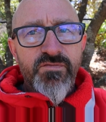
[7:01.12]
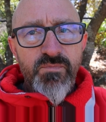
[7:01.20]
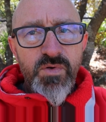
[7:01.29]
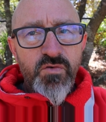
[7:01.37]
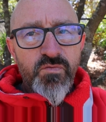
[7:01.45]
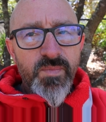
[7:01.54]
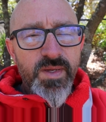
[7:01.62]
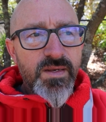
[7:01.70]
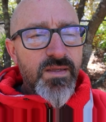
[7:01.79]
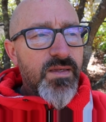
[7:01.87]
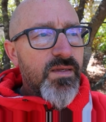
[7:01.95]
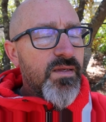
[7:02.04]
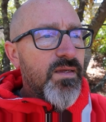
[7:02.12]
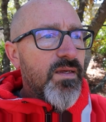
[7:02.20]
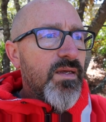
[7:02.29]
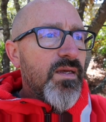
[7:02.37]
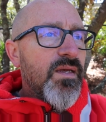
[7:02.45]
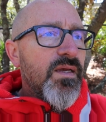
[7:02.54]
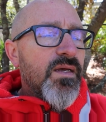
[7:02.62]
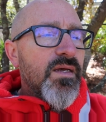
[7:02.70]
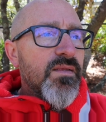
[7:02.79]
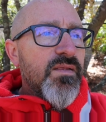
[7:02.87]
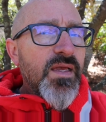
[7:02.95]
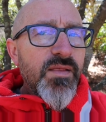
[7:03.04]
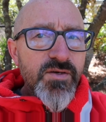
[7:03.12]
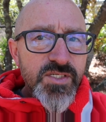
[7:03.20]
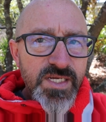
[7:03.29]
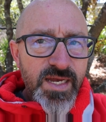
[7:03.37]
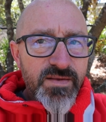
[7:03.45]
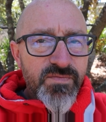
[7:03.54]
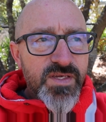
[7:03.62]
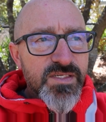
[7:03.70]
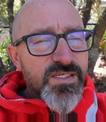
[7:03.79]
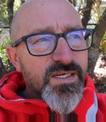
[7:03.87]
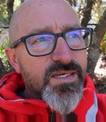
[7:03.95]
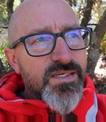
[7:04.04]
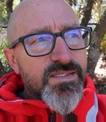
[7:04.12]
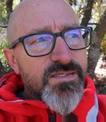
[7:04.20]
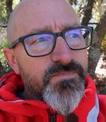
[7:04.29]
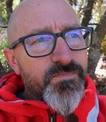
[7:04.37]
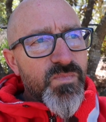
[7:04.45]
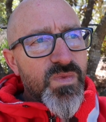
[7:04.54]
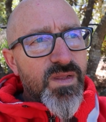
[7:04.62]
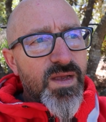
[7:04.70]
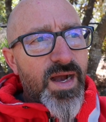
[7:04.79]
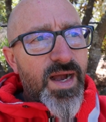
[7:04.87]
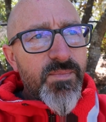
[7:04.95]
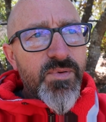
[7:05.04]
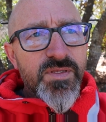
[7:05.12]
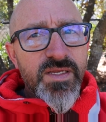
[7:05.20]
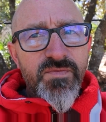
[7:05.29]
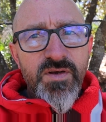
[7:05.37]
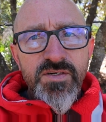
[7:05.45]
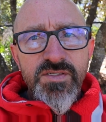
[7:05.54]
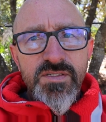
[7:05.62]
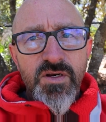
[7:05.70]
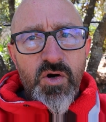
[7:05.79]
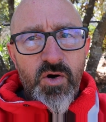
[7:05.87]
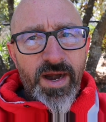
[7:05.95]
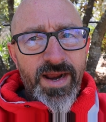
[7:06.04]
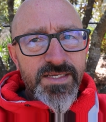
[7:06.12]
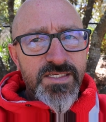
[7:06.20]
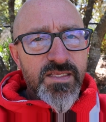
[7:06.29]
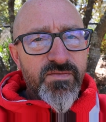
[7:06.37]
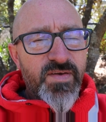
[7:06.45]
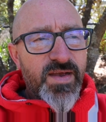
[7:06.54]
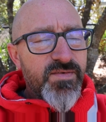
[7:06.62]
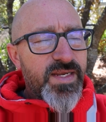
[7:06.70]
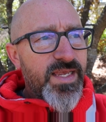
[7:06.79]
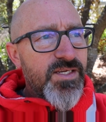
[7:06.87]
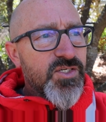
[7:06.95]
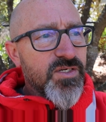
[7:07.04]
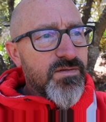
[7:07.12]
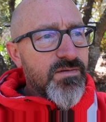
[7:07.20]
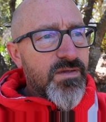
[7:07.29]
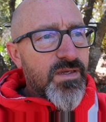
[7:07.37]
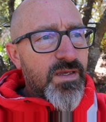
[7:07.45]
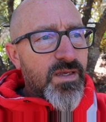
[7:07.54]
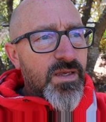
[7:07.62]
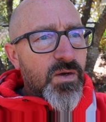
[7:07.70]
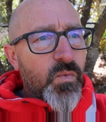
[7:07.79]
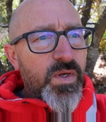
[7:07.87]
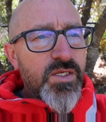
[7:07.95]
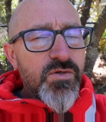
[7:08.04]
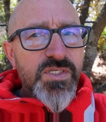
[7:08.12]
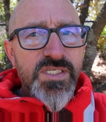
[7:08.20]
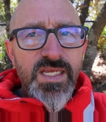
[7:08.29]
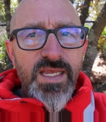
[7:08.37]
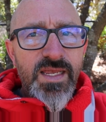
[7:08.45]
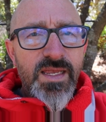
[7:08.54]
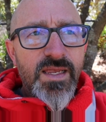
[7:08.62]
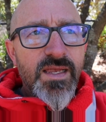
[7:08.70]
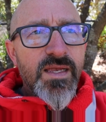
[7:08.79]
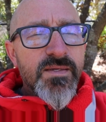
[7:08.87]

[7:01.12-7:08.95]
of movement. The other side of this is, I believe there's cracks in the foundation. When you see